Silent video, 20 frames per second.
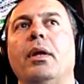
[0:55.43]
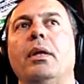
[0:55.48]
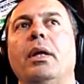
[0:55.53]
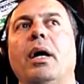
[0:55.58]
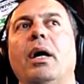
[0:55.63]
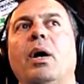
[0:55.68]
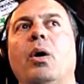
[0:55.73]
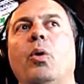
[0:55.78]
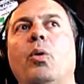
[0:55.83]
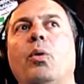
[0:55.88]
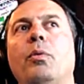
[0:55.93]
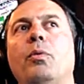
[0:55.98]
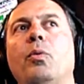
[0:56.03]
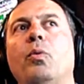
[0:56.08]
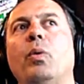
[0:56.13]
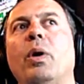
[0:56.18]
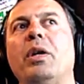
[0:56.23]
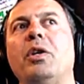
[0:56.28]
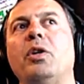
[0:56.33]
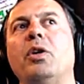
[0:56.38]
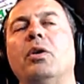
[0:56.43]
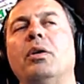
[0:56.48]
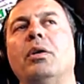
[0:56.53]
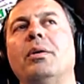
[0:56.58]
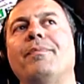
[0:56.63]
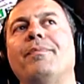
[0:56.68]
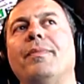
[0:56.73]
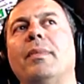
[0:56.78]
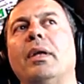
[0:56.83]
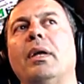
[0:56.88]
Now, when
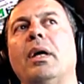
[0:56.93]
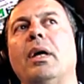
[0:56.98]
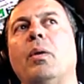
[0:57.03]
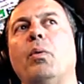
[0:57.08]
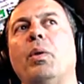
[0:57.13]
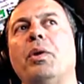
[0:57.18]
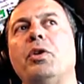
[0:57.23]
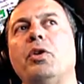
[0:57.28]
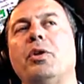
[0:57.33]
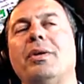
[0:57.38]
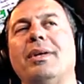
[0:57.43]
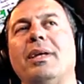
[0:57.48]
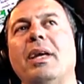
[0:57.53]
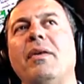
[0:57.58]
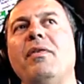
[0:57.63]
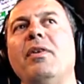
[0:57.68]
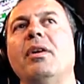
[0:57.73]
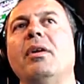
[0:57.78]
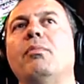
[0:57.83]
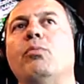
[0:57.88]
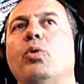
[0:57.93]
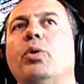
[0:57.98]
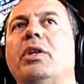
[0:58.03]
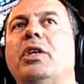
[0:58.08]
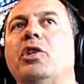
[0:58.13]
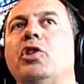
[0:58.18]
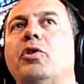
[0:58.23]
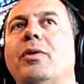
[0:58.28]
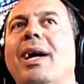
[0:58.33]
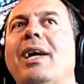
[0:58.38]
you're giving a
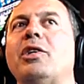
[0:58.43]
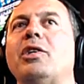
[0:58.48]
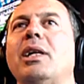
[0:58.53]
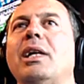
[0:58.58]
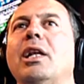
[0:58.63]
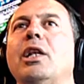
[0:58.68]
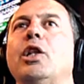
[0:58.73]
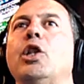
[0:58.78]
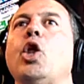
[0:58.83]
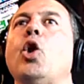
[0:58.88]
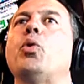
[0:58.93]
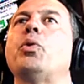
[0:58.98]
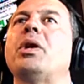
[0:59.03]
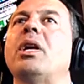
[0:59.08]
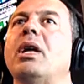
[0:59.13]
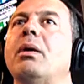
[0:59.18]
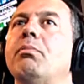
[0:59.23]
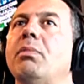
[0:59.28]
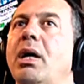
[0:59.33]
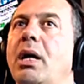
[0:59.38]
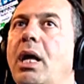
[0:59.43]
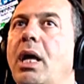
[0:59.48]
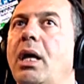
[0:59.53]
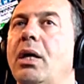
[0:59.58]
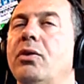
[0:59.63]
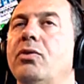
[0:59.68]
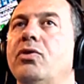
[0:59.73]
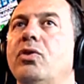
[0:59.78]
mortgage, you're actually loaning money.